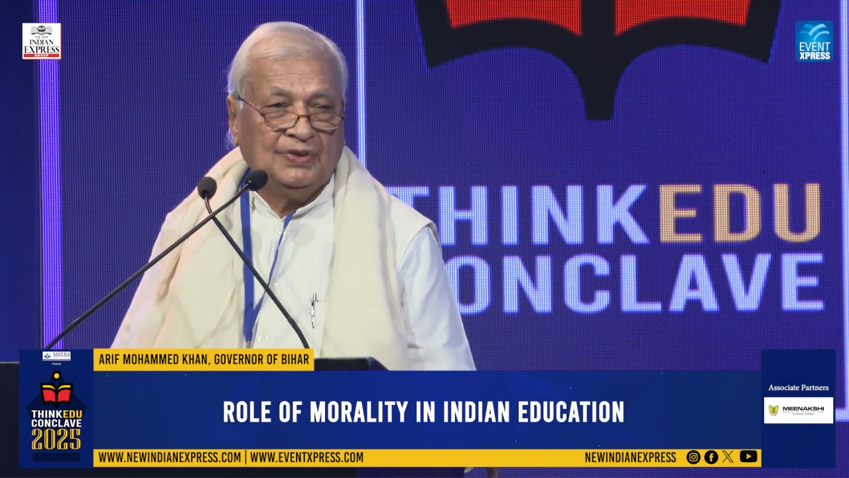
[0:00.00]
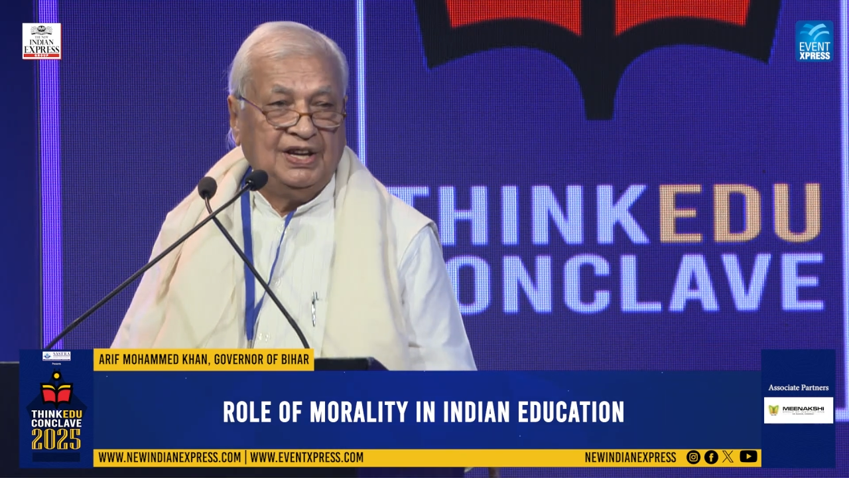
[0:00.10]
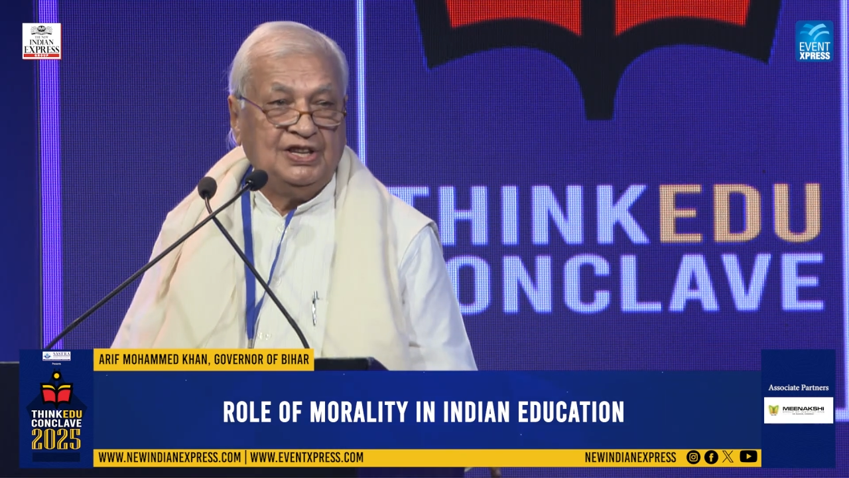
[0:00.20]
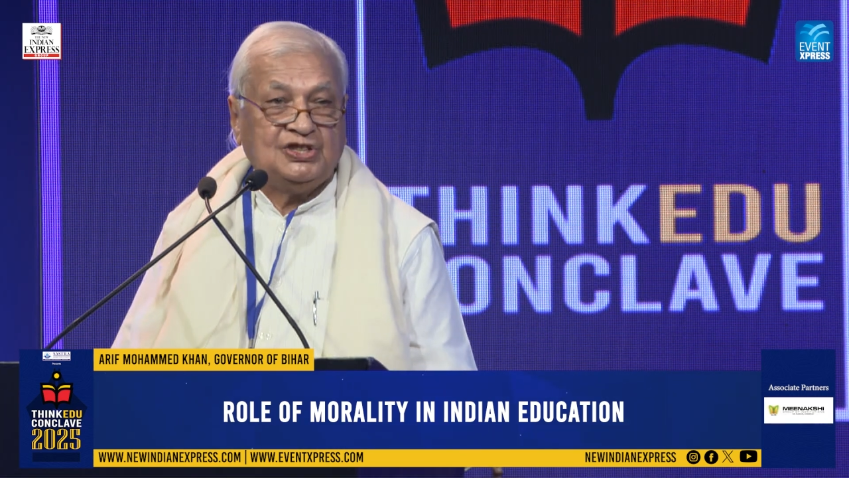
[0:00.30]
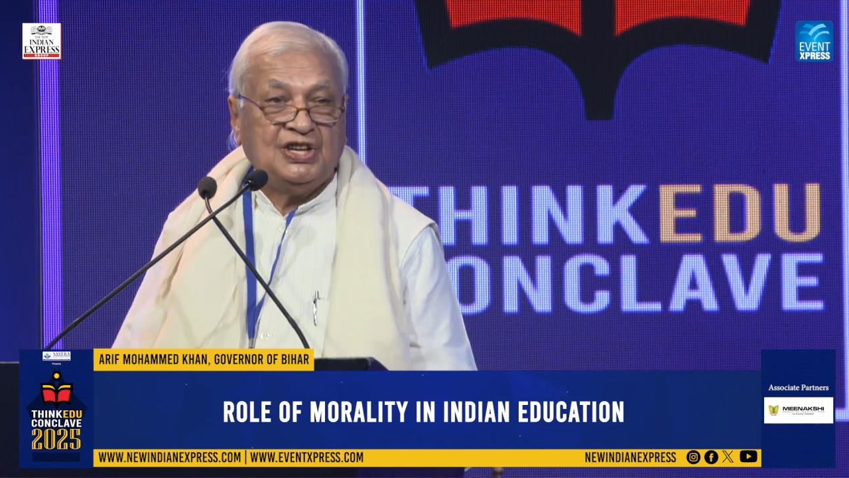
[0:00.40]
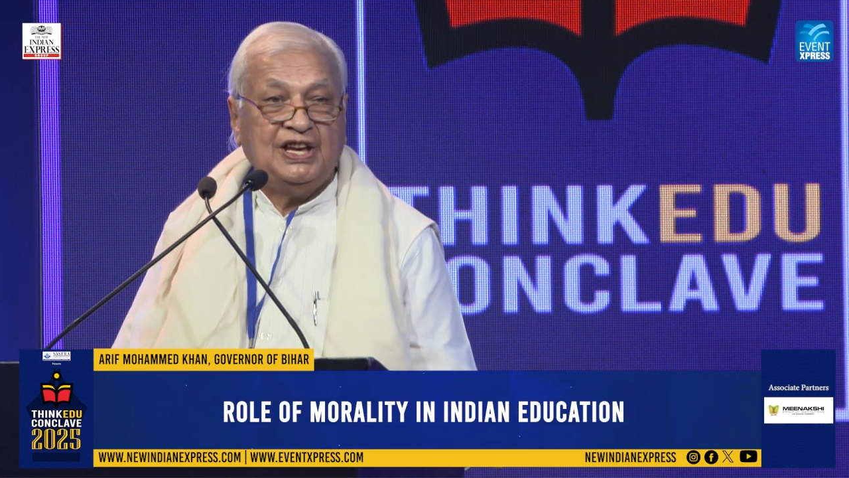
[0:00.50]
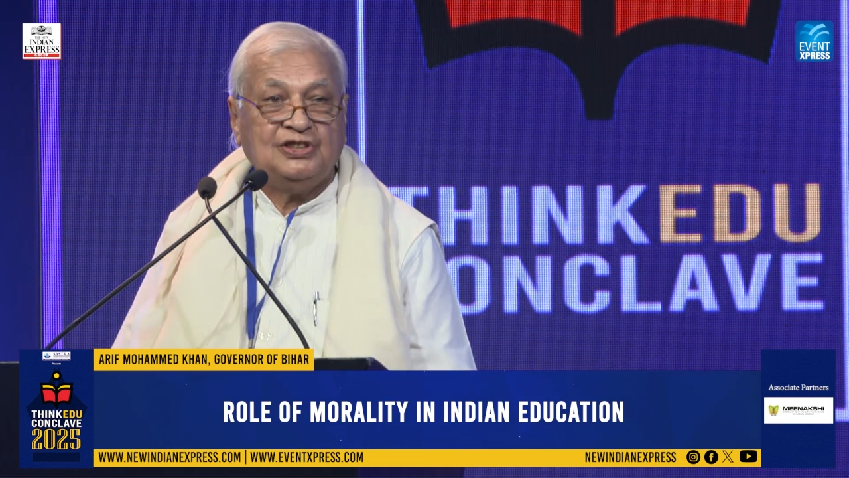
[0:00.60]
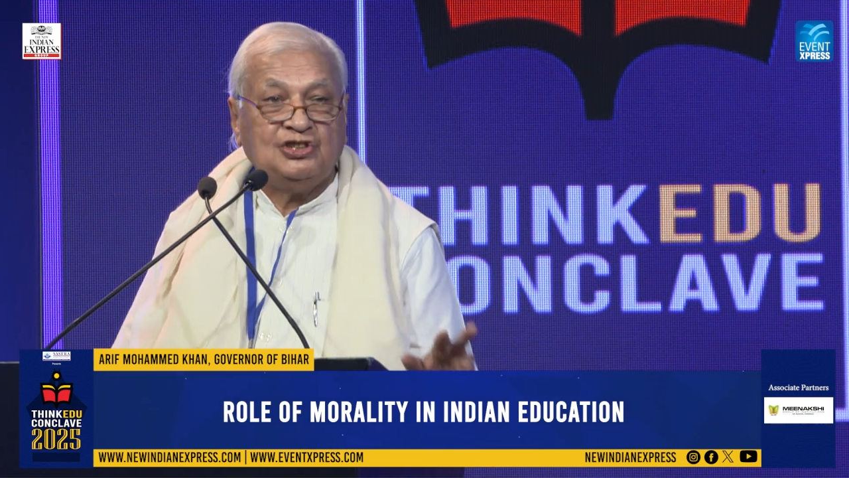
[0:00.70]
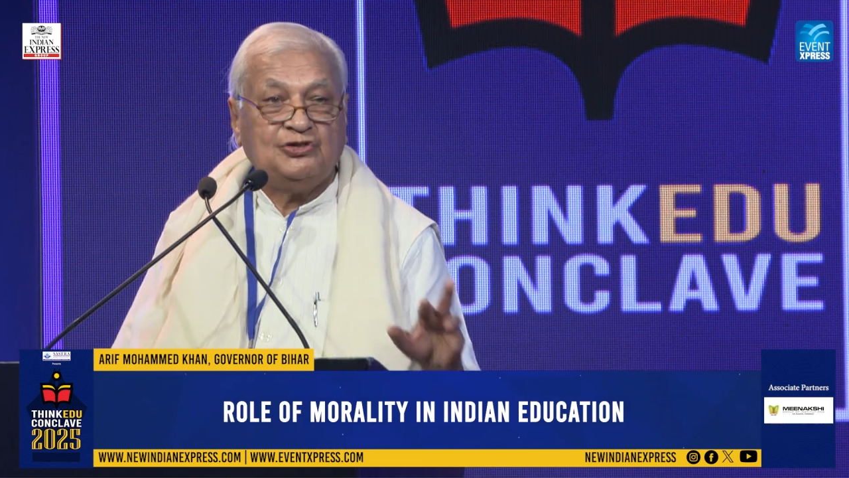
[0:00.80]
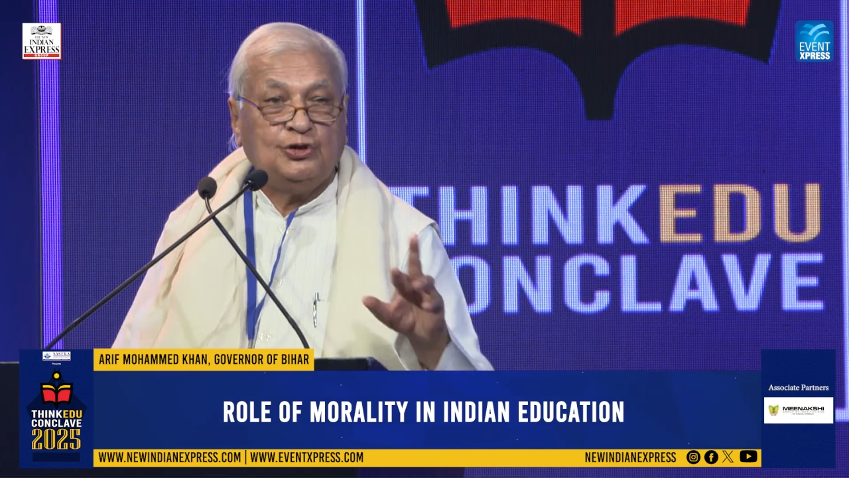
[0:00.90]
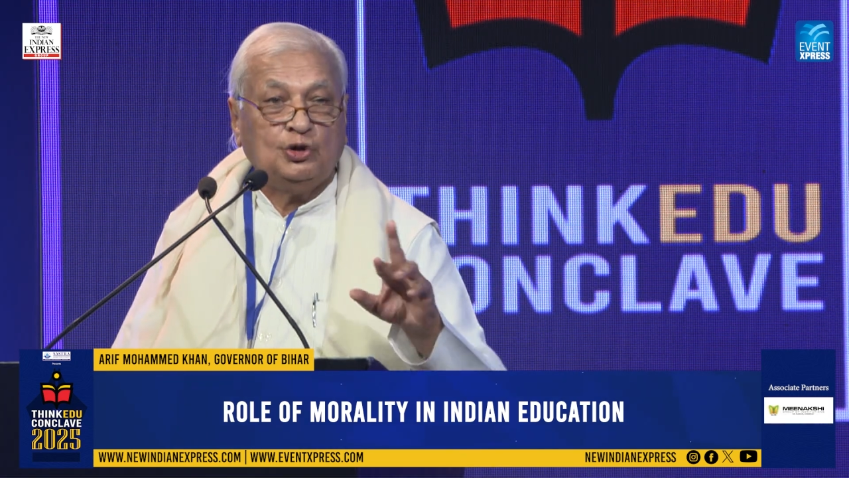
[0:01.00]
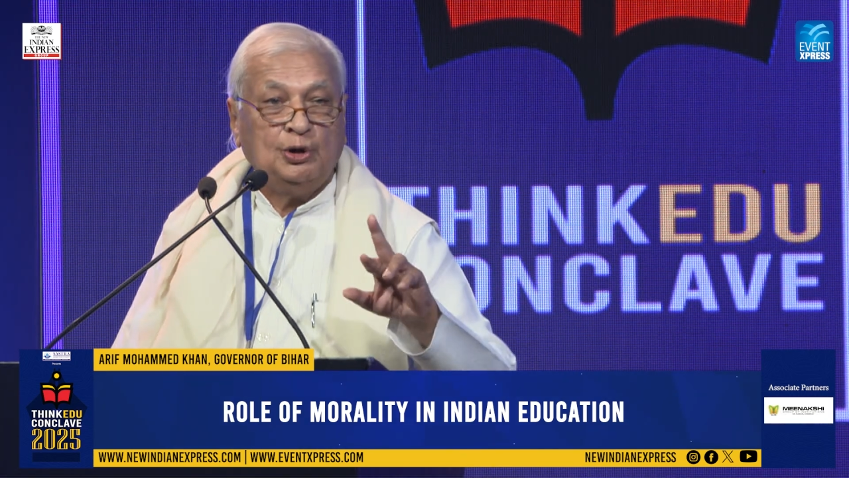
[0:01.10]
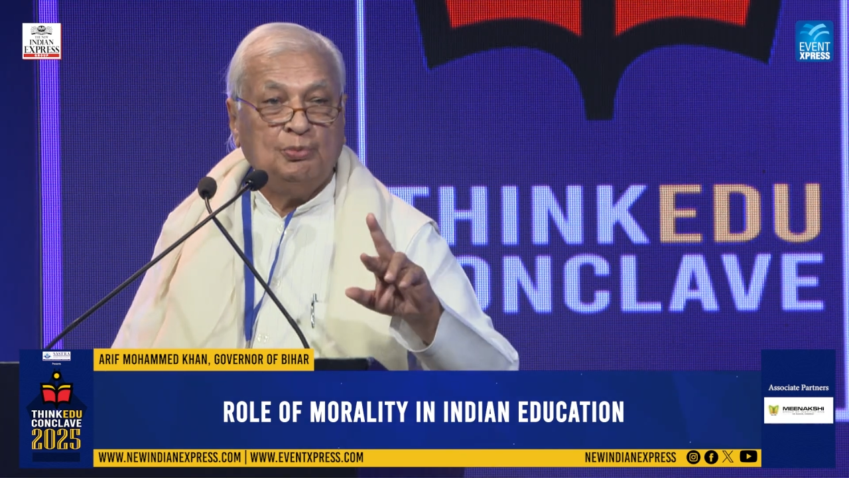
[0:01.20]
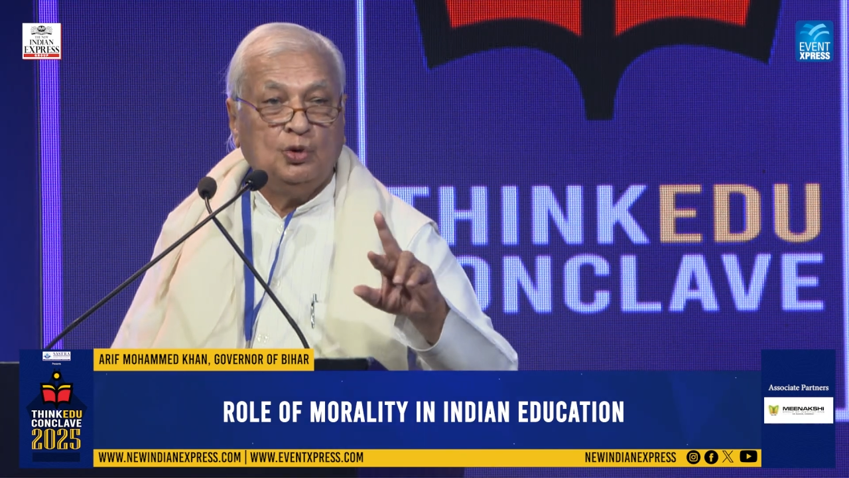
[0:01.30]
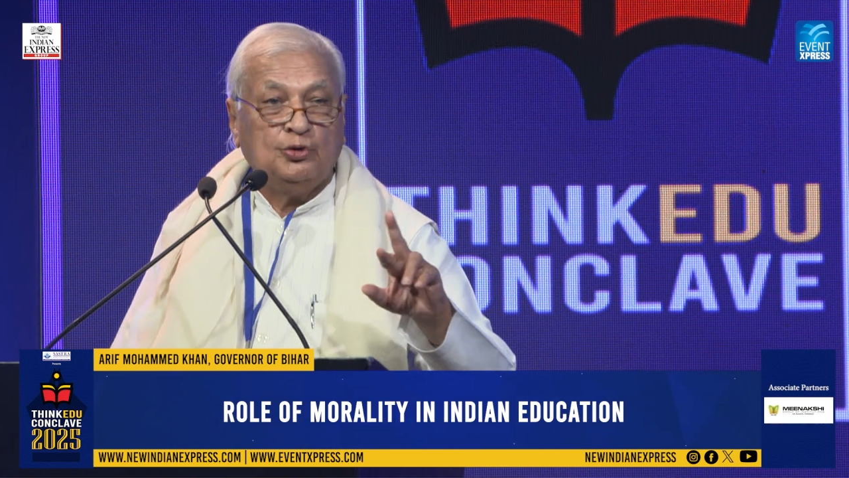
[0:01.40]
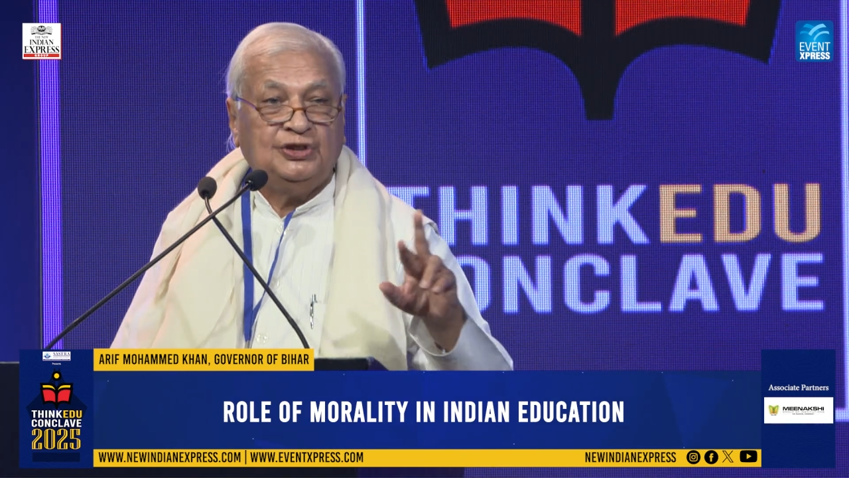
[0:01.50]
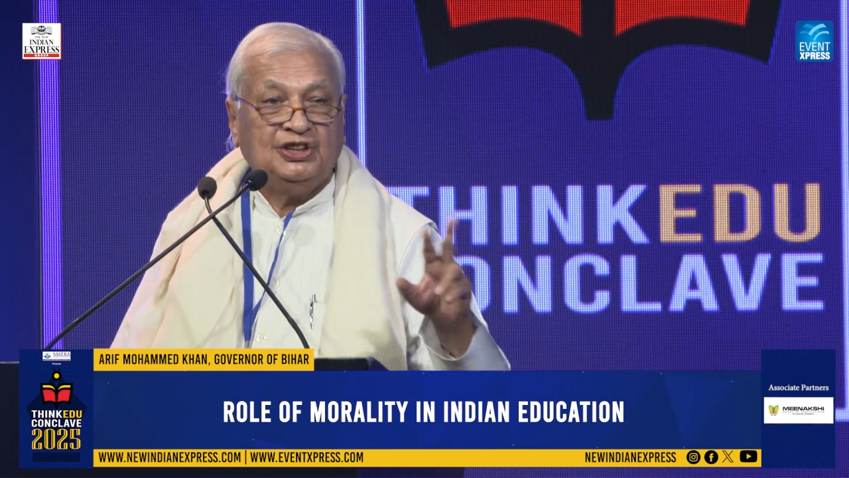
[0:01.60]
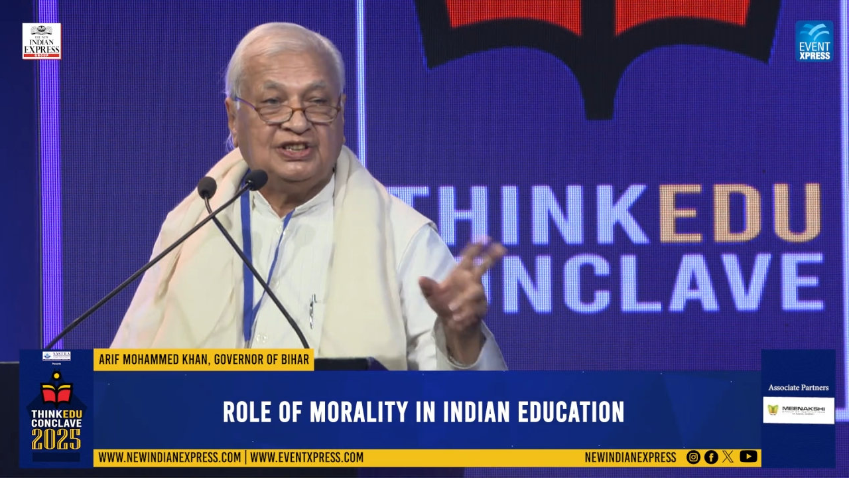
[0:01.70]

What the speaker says: He says, if you remove the